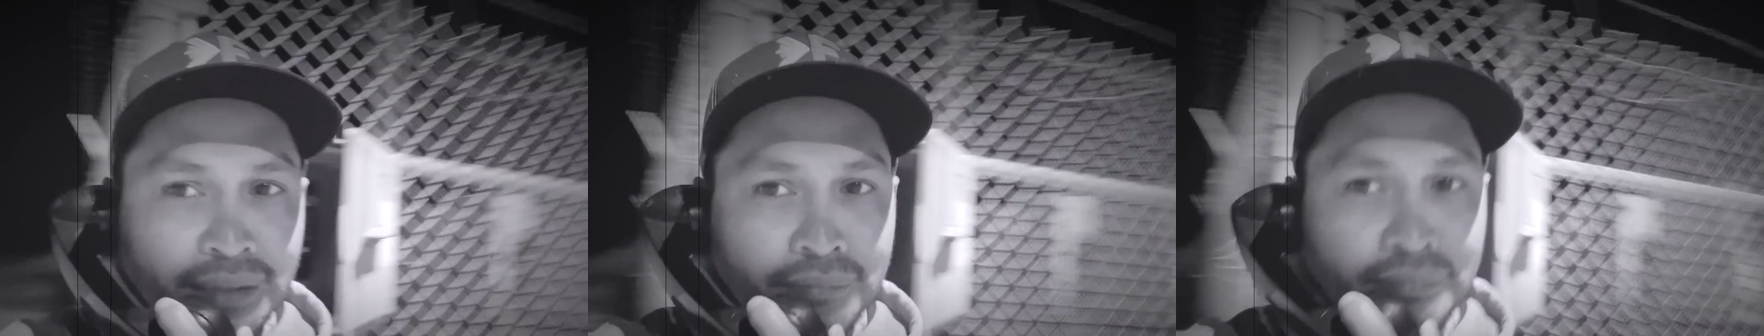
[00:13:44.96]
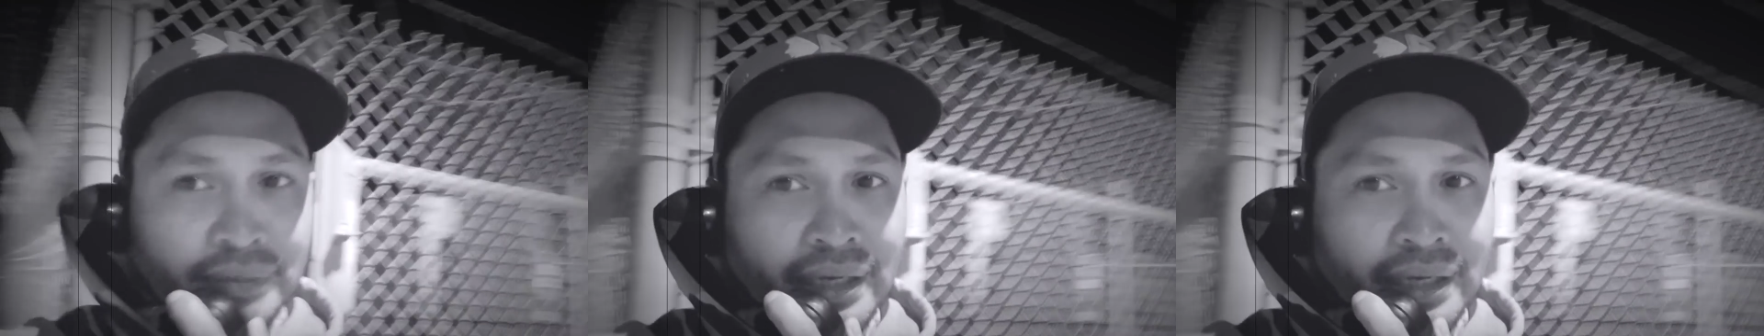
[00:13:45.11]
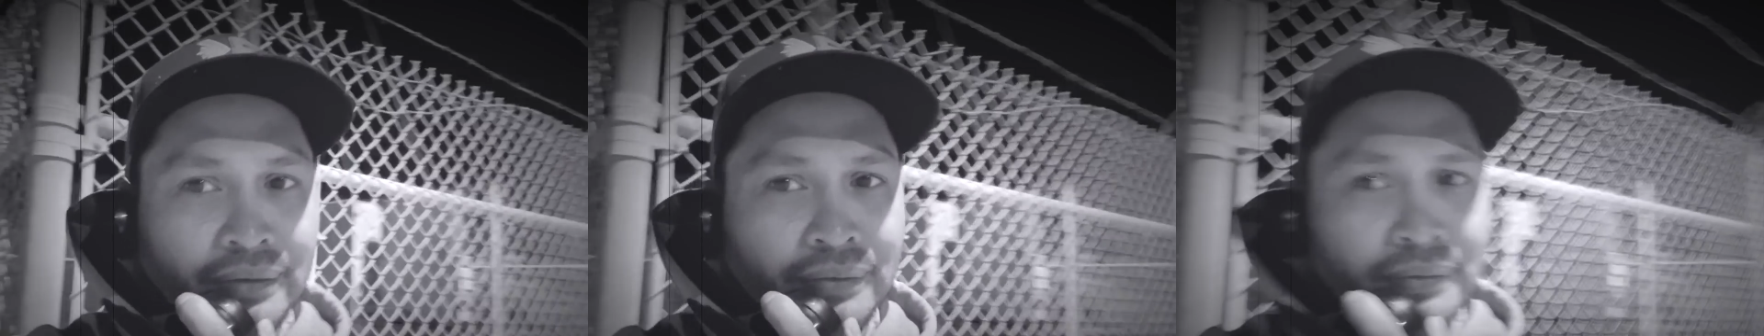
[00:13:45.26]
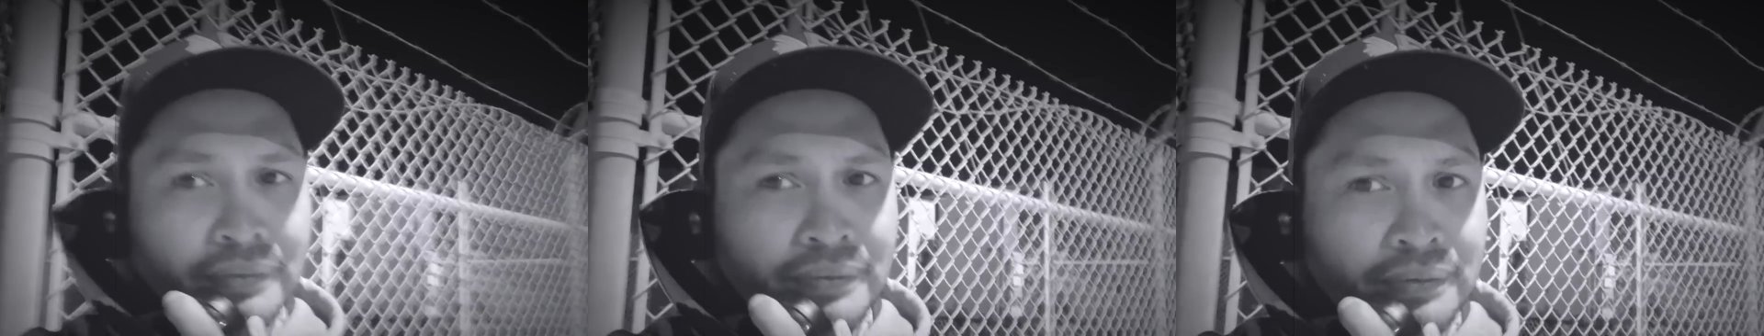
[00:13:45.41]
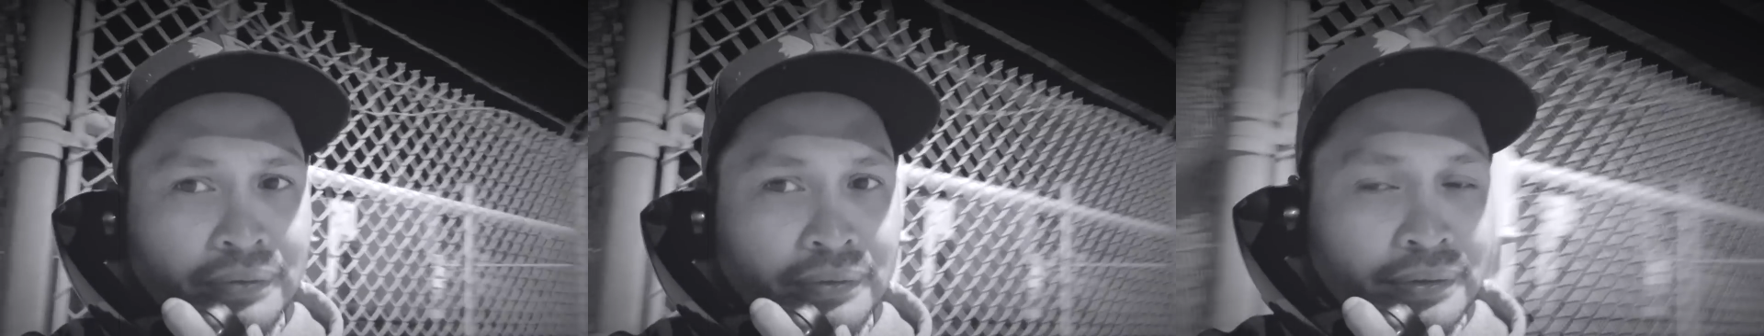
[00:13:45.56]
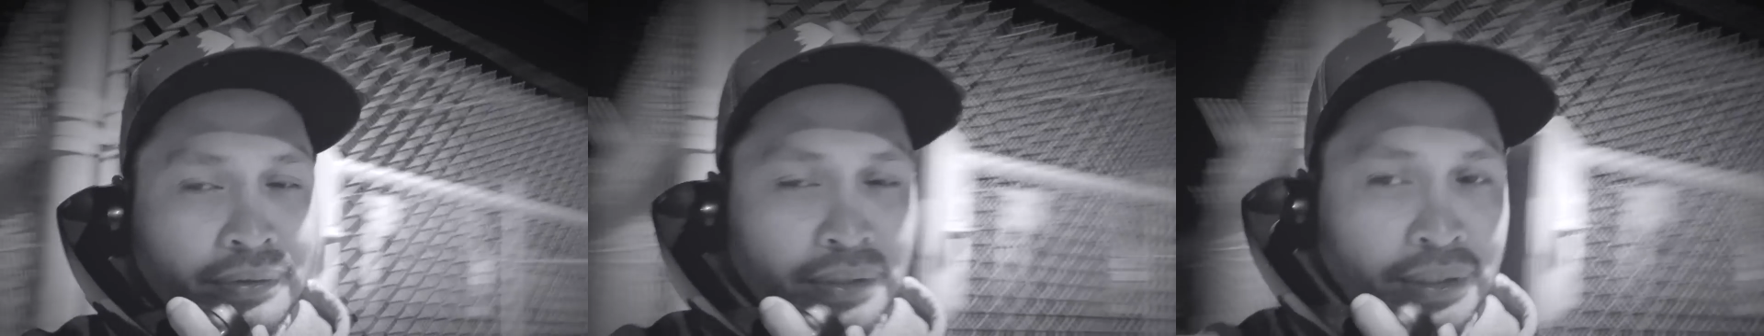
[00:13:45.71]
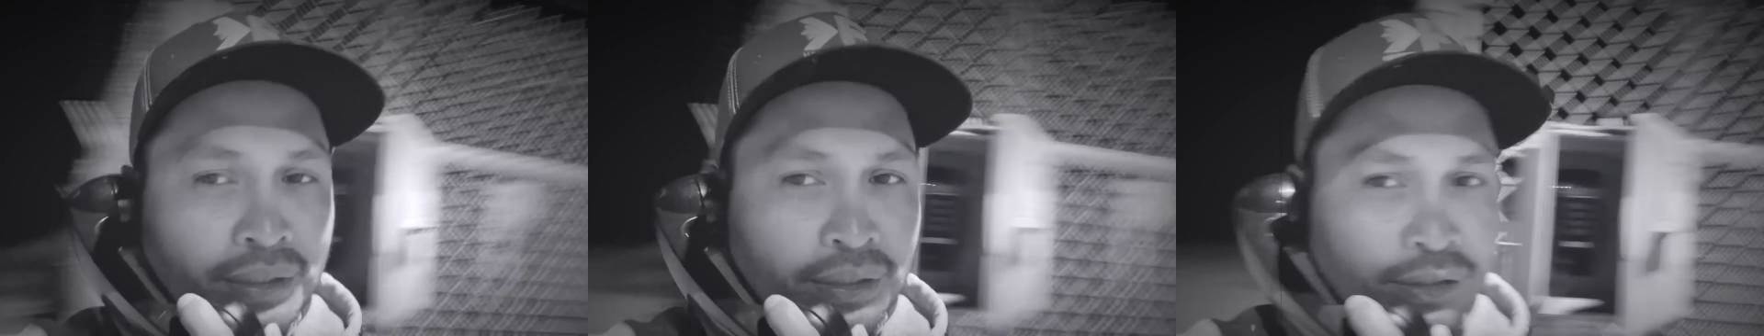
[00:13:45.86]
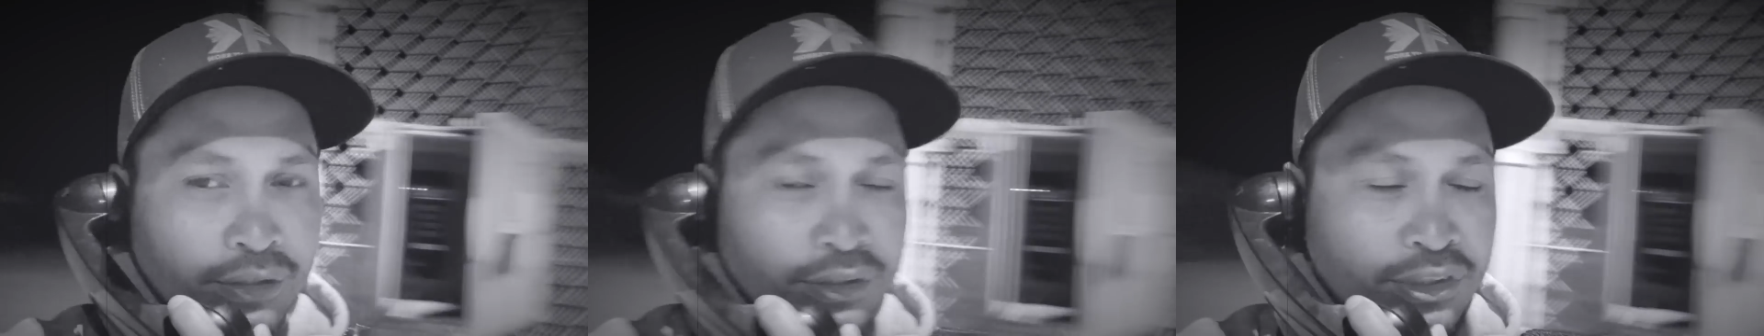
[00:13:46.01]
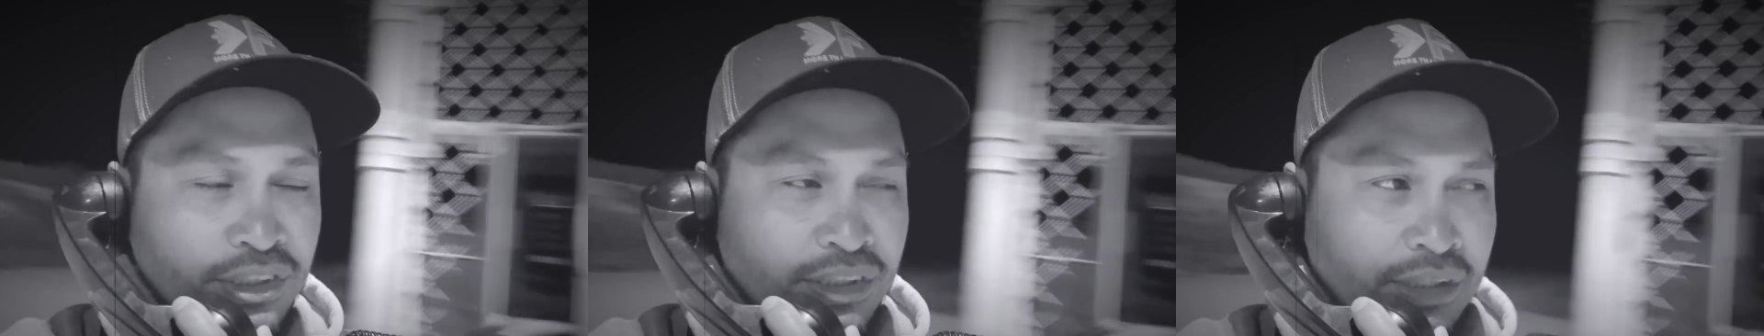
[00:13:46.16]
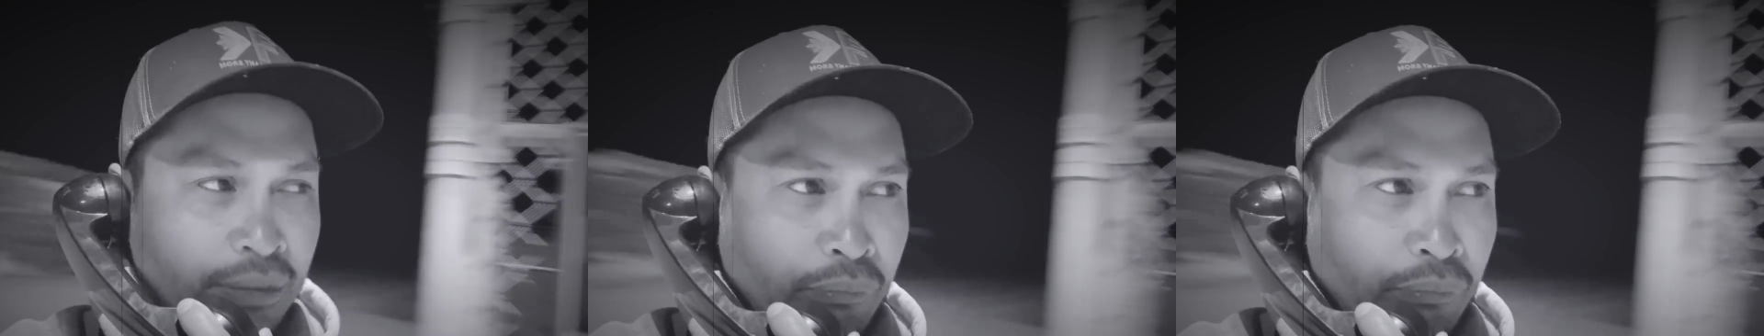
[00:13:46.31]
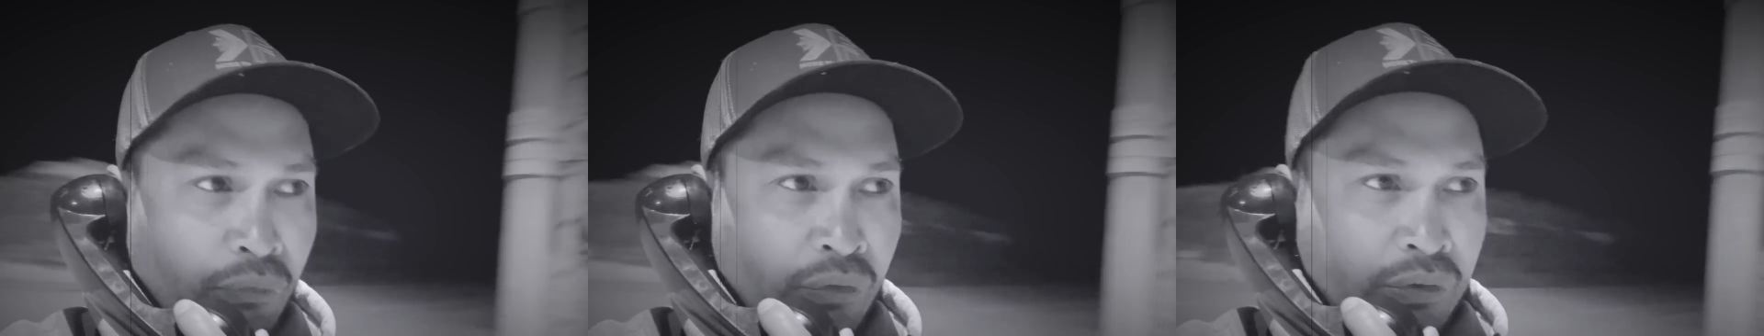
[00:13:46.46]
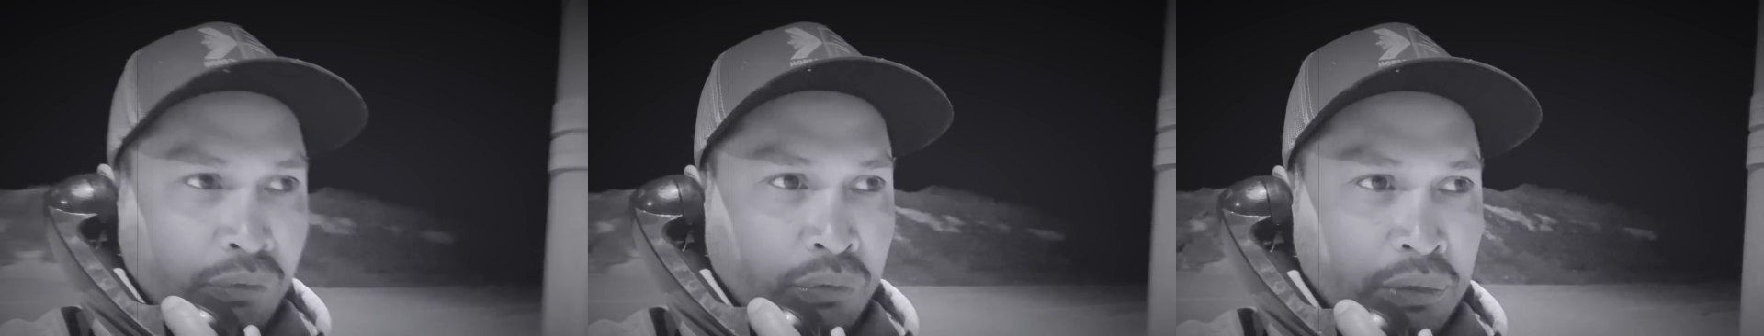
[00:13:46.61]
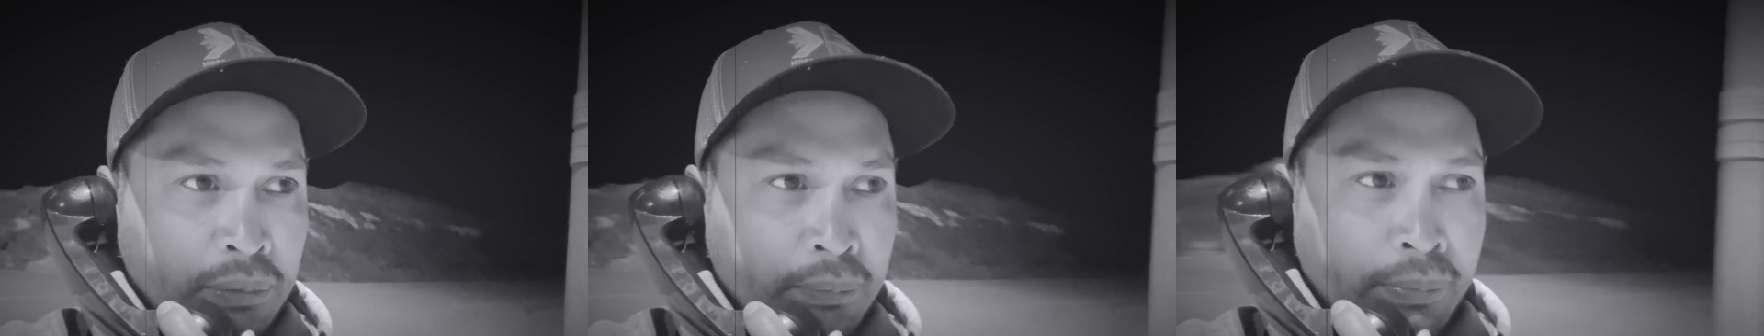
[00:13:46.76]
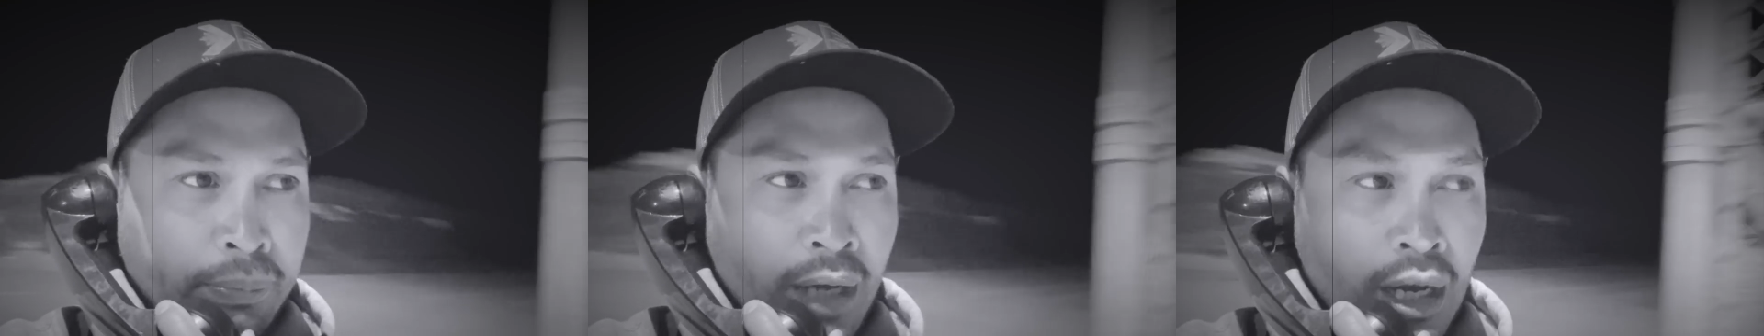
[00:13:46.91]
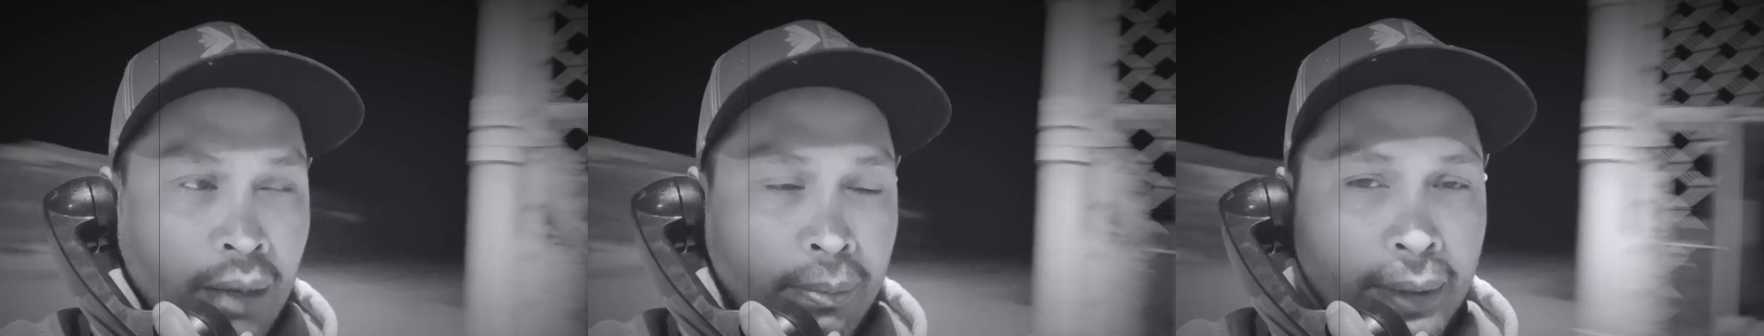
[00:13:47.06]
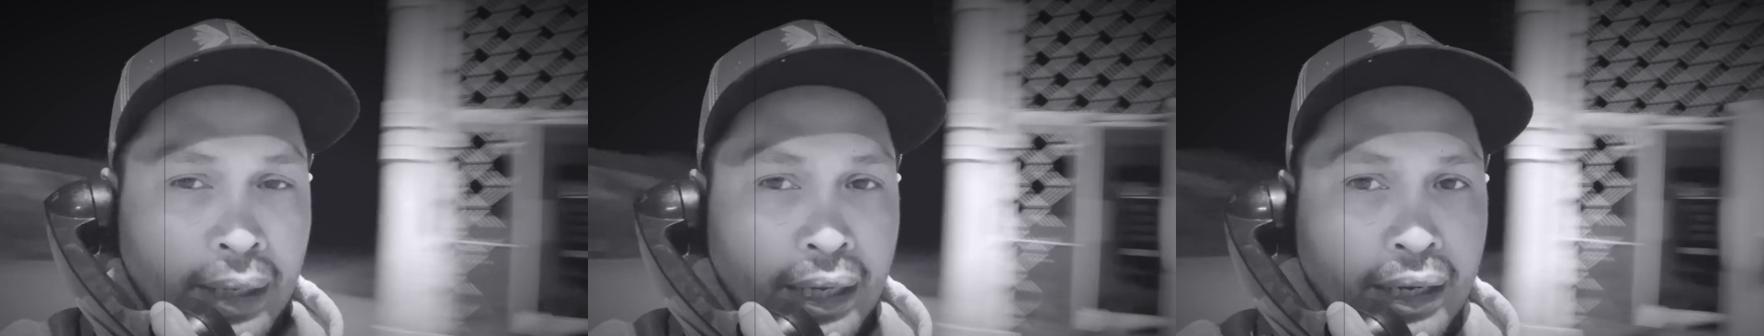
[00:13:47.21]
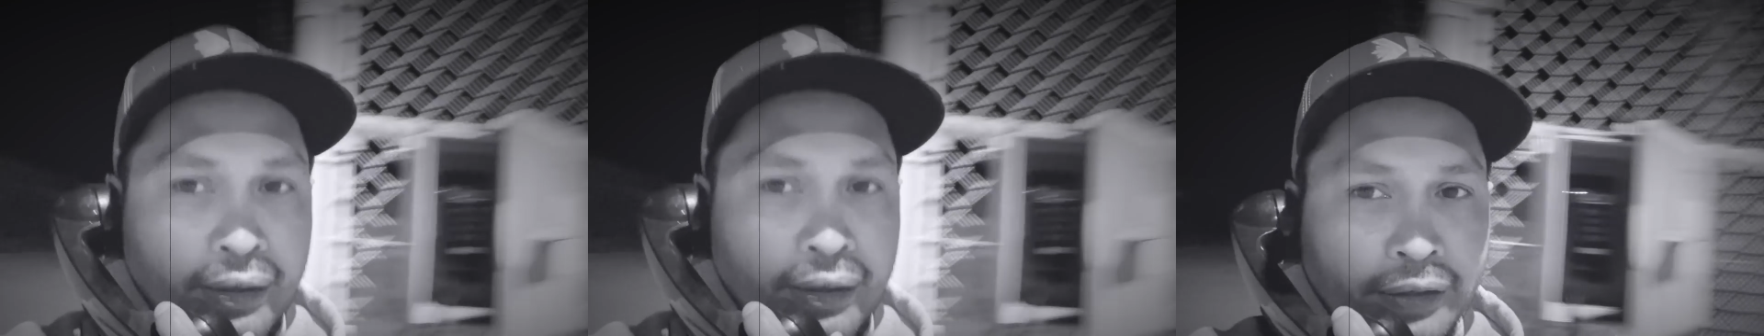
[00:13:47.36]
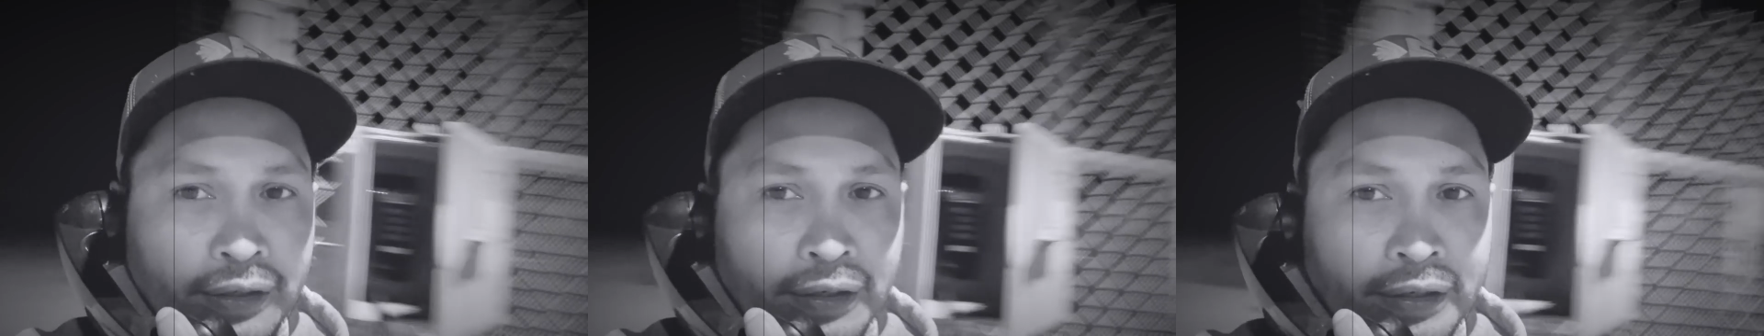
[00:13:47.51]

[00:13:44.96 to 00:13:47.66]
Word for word: now there's someone will pop out